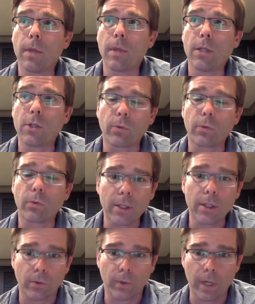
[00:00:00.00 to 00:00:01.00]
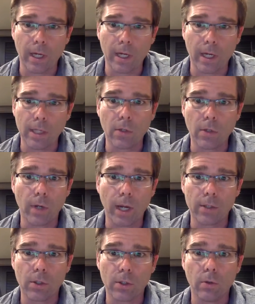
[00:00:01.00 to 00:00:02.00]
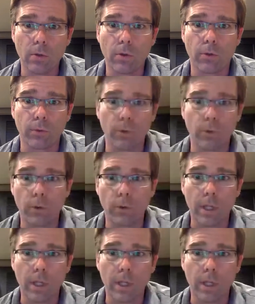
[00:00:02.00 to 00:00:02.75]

directories that you get to through